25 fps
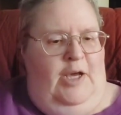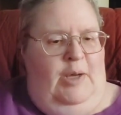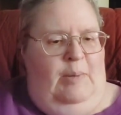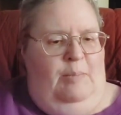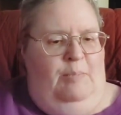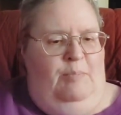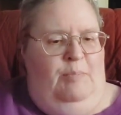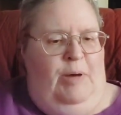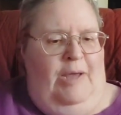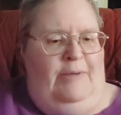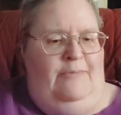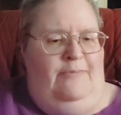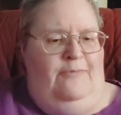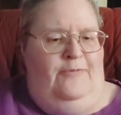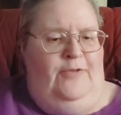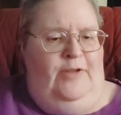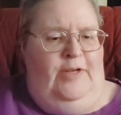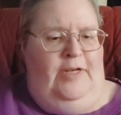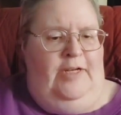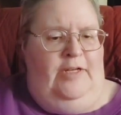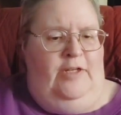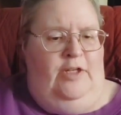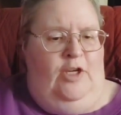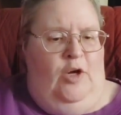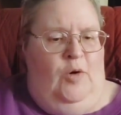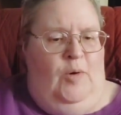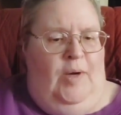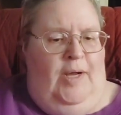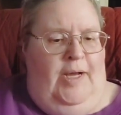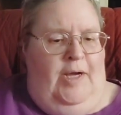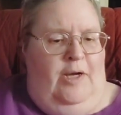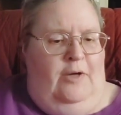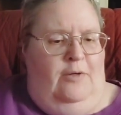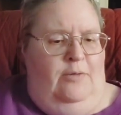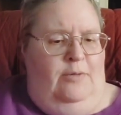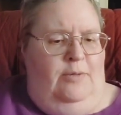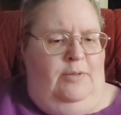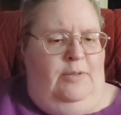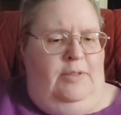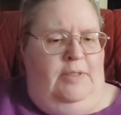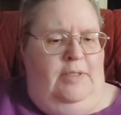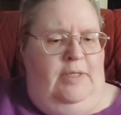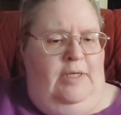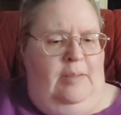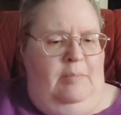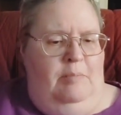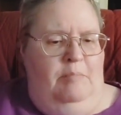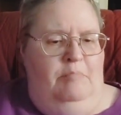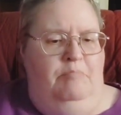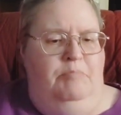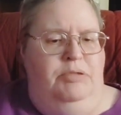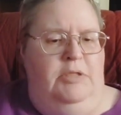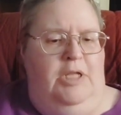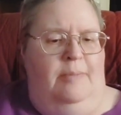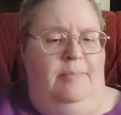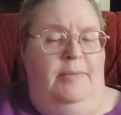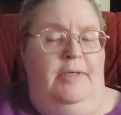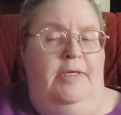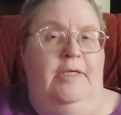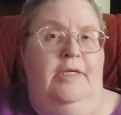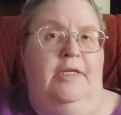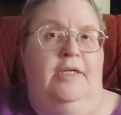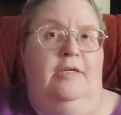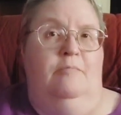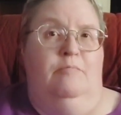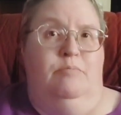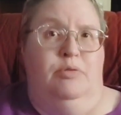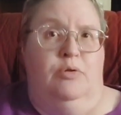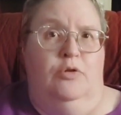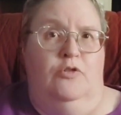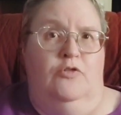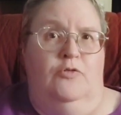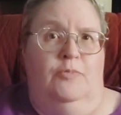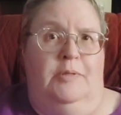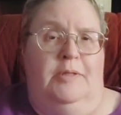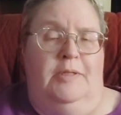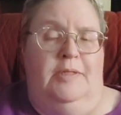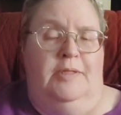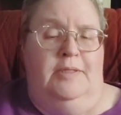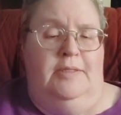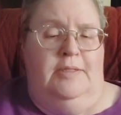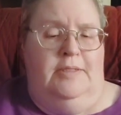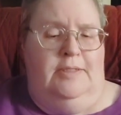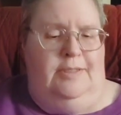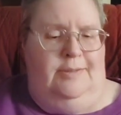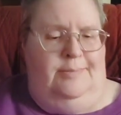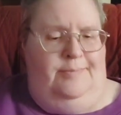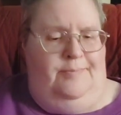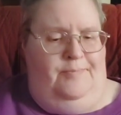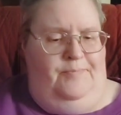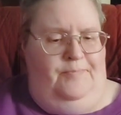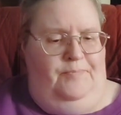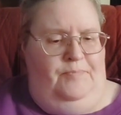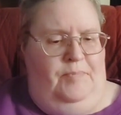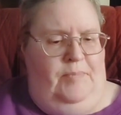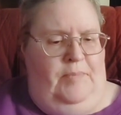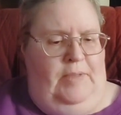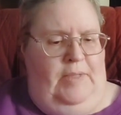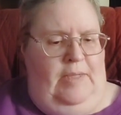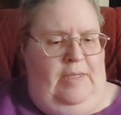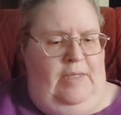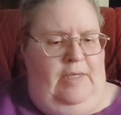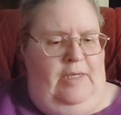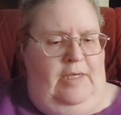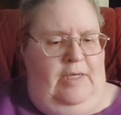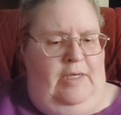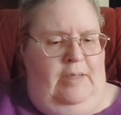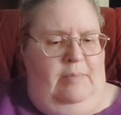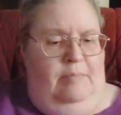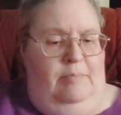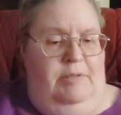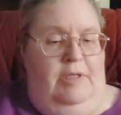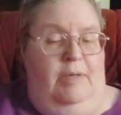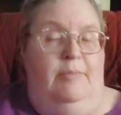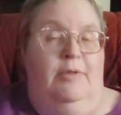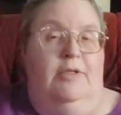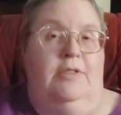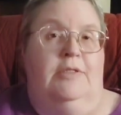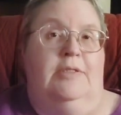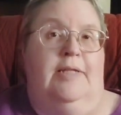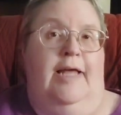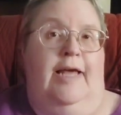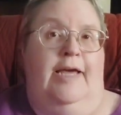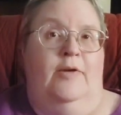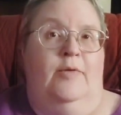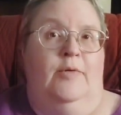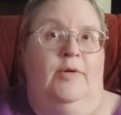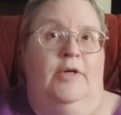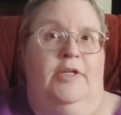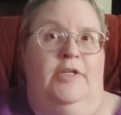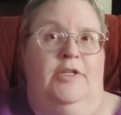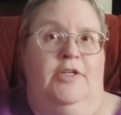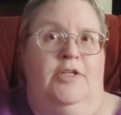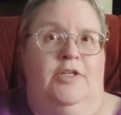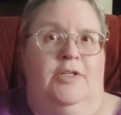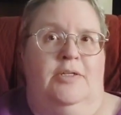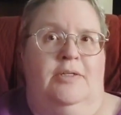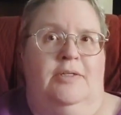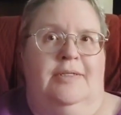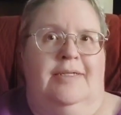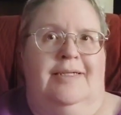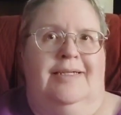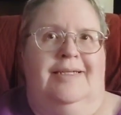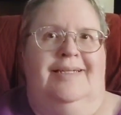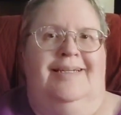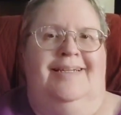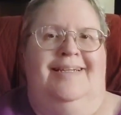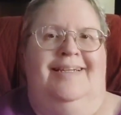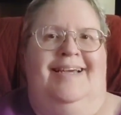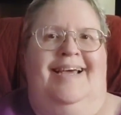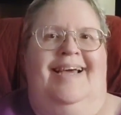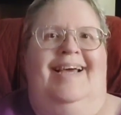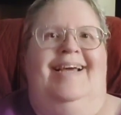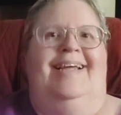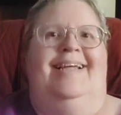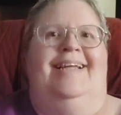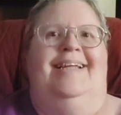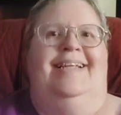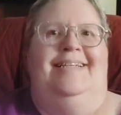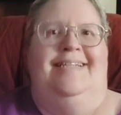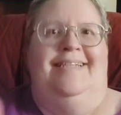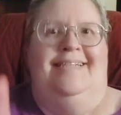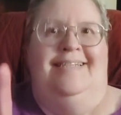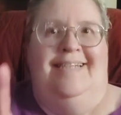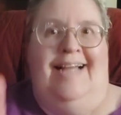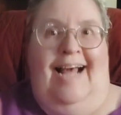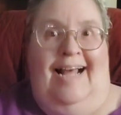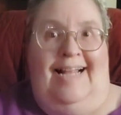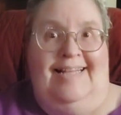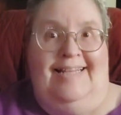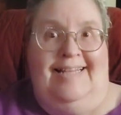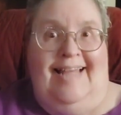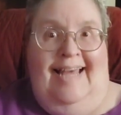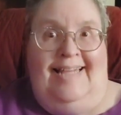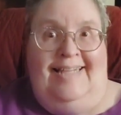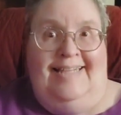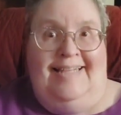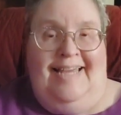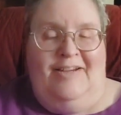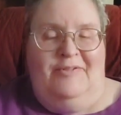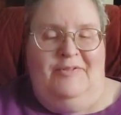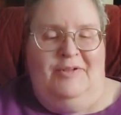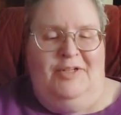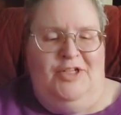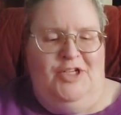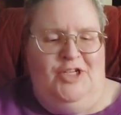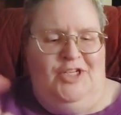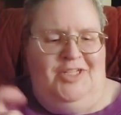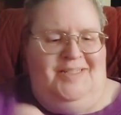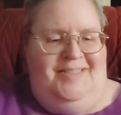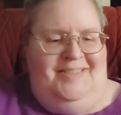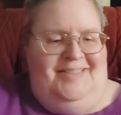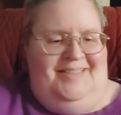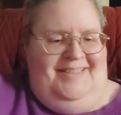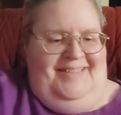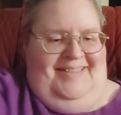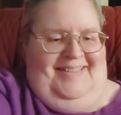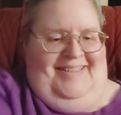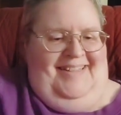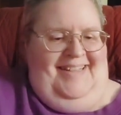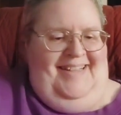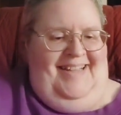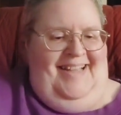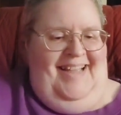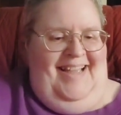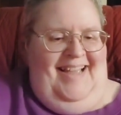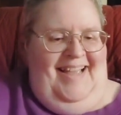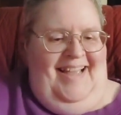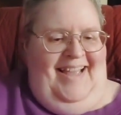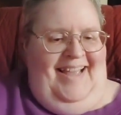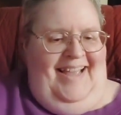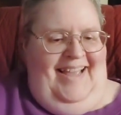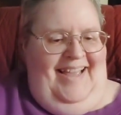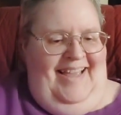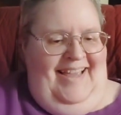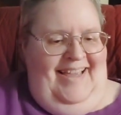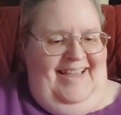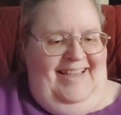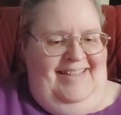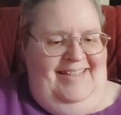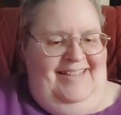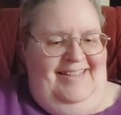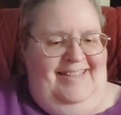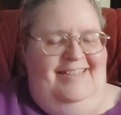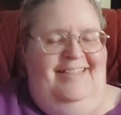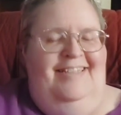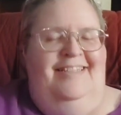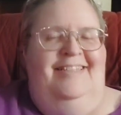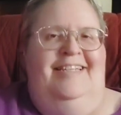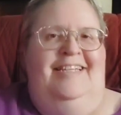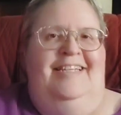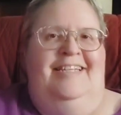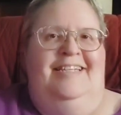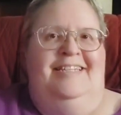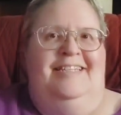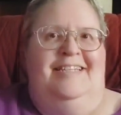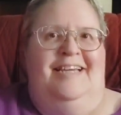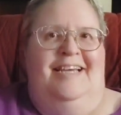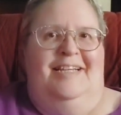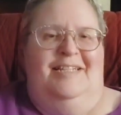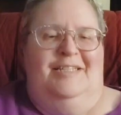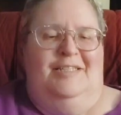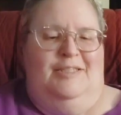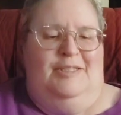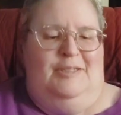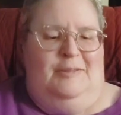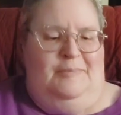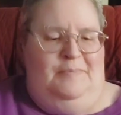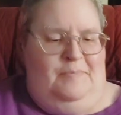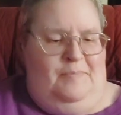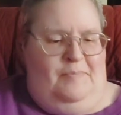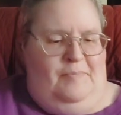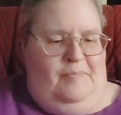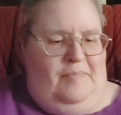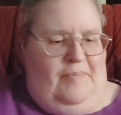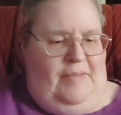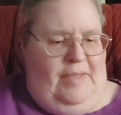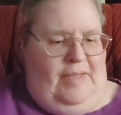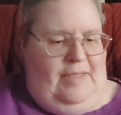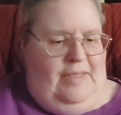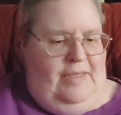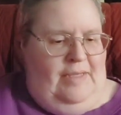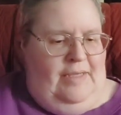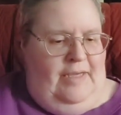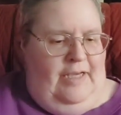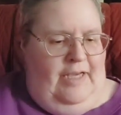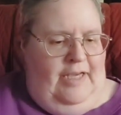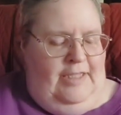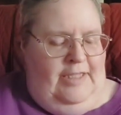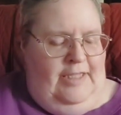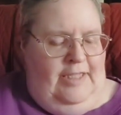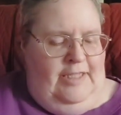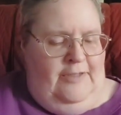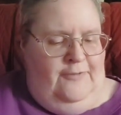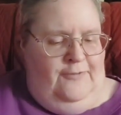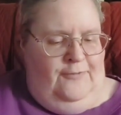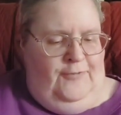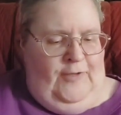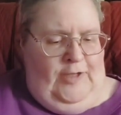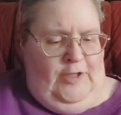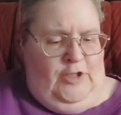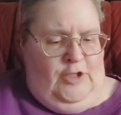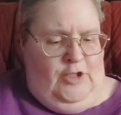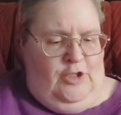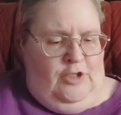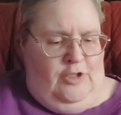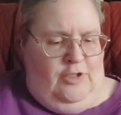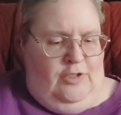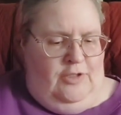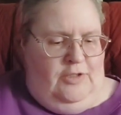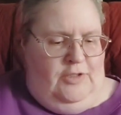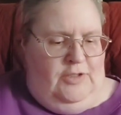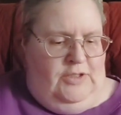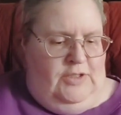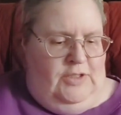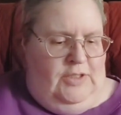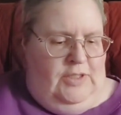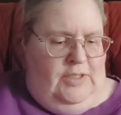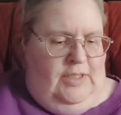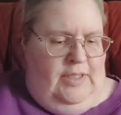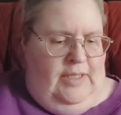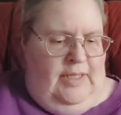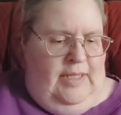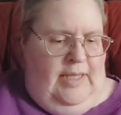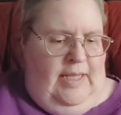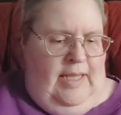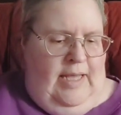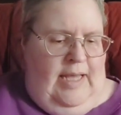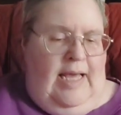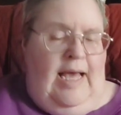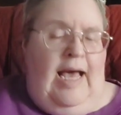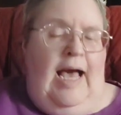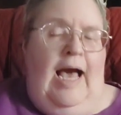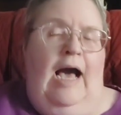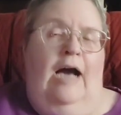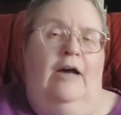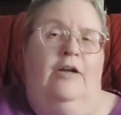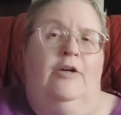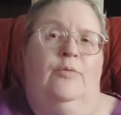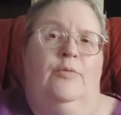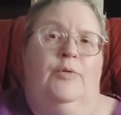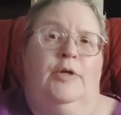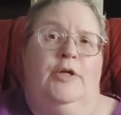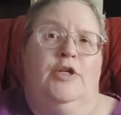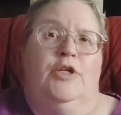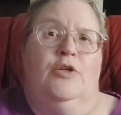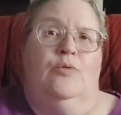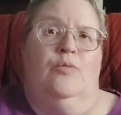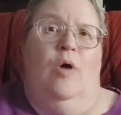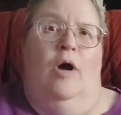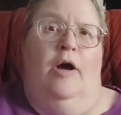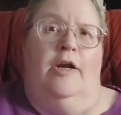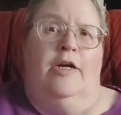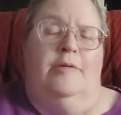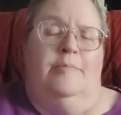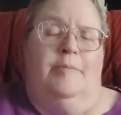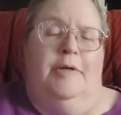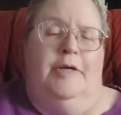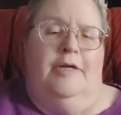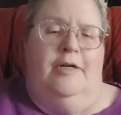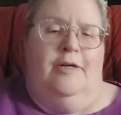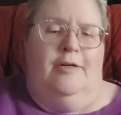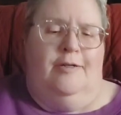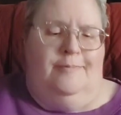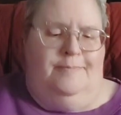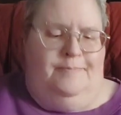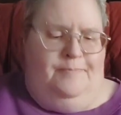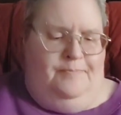Pipe fitting know-how. Plumbing improvements. Plumber's language. Not that language. And an index. And then features. How to read your water meter.